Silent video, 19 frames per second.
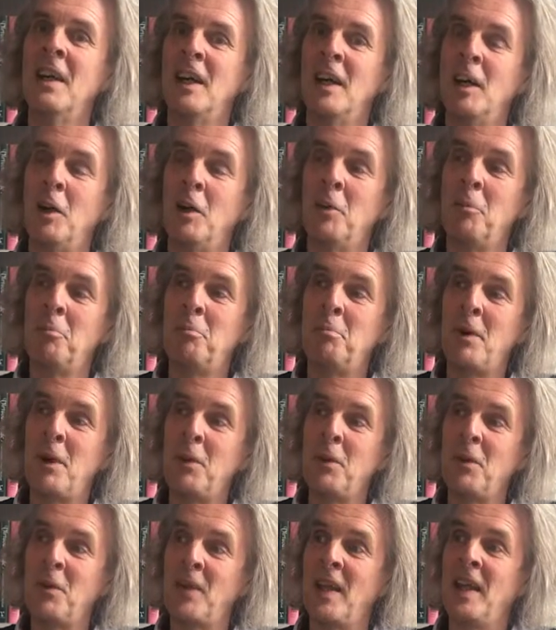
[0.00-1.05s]
uh,
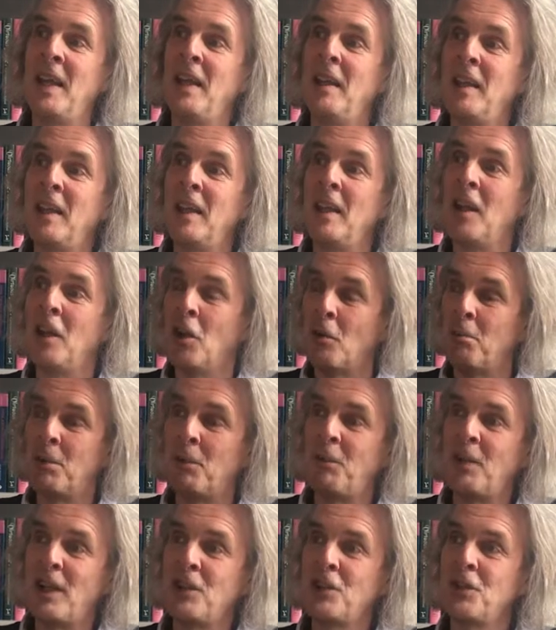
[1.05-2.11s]
both in, the, in our
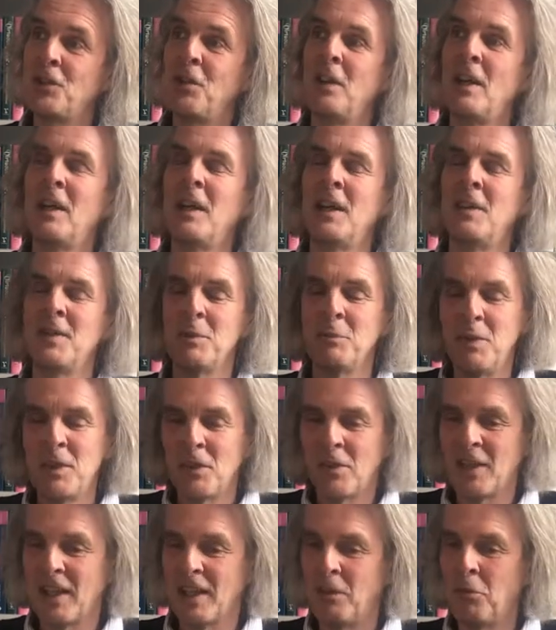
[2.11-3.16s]
professional lives and
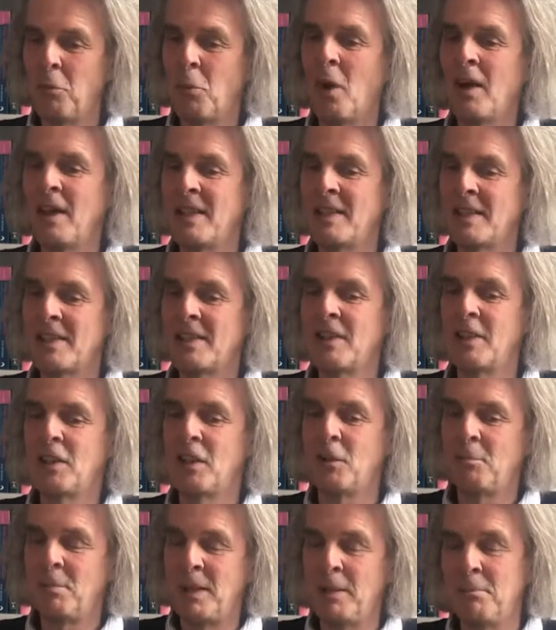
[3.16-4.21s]
with our kind of wider
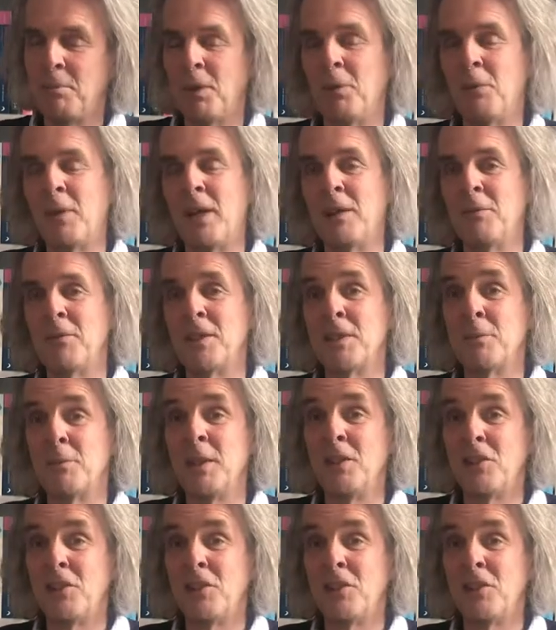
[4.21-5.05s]
circle of people around us.